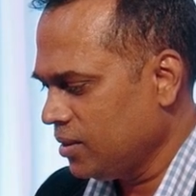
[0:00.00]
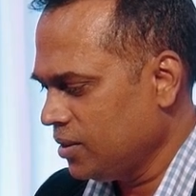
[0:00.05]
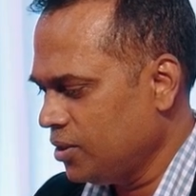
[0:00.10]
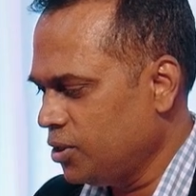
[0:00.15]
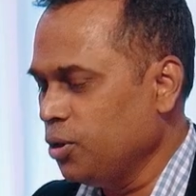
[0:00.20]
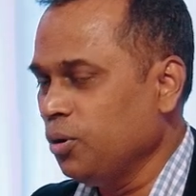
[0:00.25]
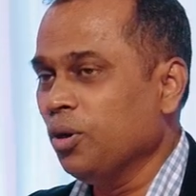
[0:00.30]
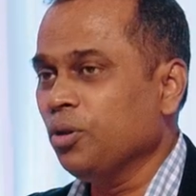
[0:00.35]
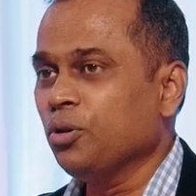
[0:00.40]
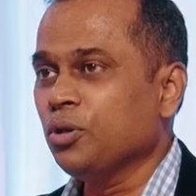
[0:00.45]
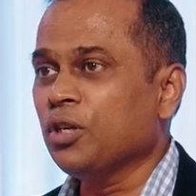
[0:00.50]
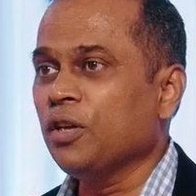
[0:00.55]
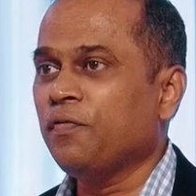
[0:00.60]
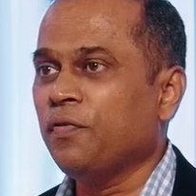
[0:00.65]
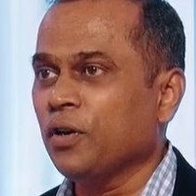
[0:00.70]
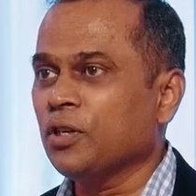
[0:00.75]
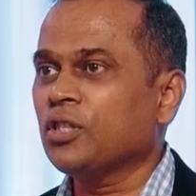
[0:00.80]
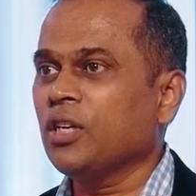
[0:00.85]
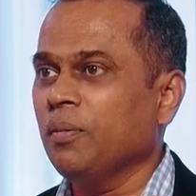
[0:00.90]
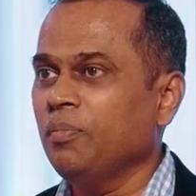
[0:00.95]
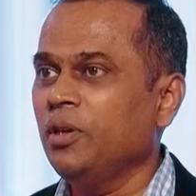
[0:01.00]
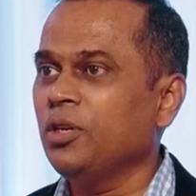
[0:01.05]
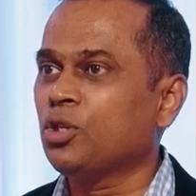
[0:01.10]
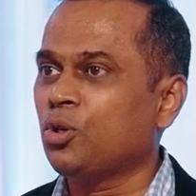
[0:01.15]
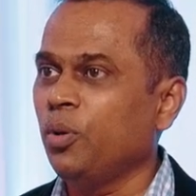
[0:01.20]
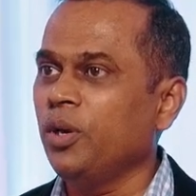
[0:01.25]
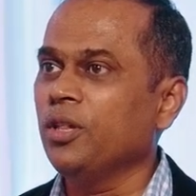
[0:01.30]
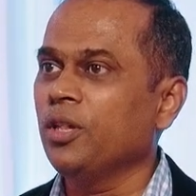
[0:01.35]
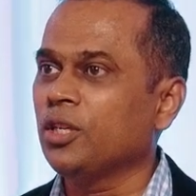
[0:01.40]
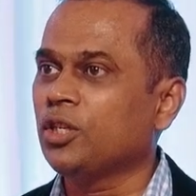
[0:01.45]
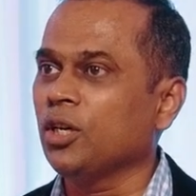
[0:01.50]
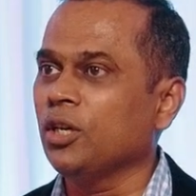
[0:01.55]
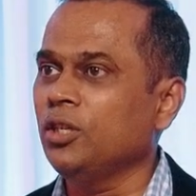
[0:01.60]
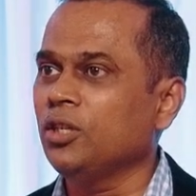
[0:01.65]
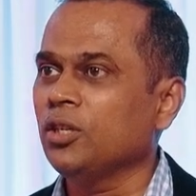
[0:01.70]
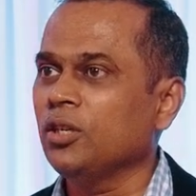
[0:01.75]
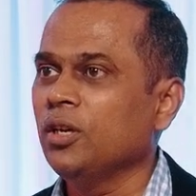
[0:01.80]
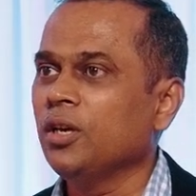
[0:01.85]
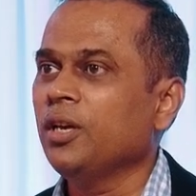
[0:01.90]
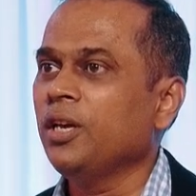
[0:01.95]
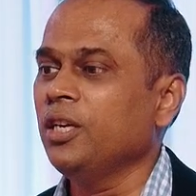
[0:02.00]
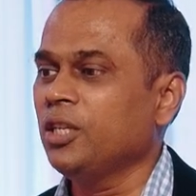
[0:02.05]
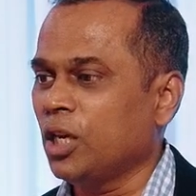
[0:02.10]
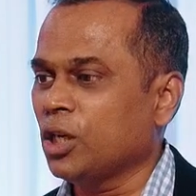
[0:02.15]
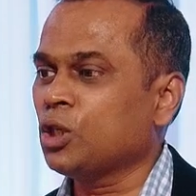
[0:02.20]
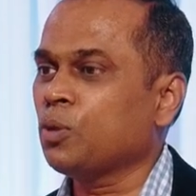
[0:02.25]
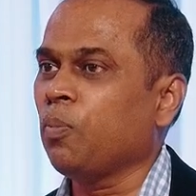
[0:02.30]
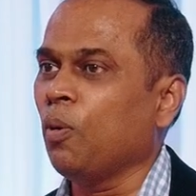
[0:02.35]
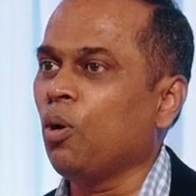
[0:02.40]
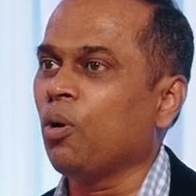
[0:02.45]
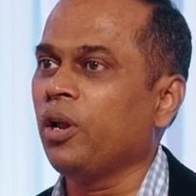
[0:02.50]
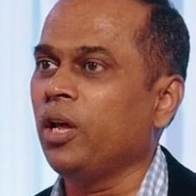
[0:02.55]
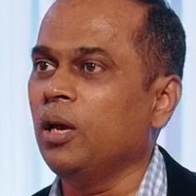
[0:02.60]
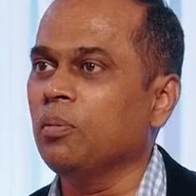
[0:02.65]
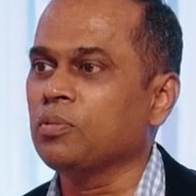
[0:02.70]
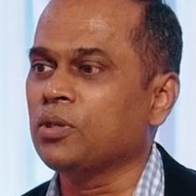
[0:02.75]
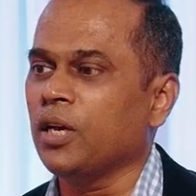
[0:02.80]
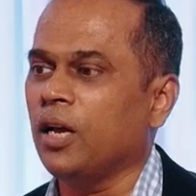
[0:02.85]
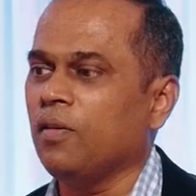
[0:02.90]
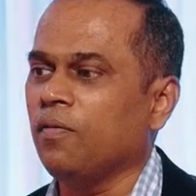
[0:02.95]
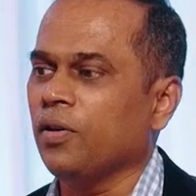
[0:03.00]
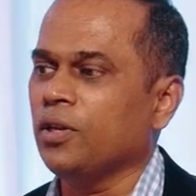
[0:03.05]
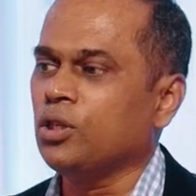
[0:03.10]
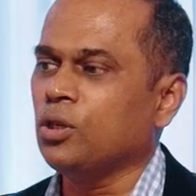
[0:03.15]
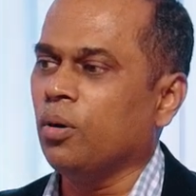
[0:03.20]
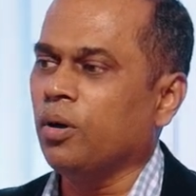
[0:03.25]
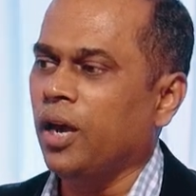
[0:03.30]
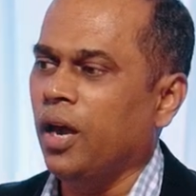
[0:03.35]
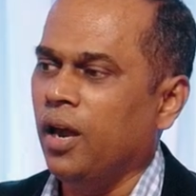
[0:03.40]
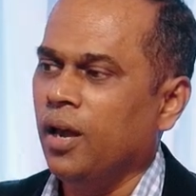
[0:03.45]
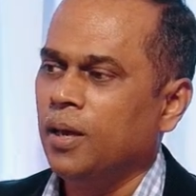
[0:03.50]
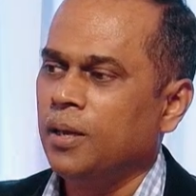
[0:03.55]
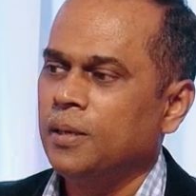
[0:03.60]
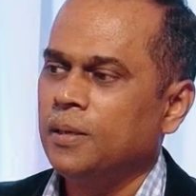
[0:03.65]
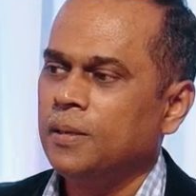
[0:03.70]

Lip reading: Do you know this is the first time he's doing in the church? He's exploring himself. It's okay.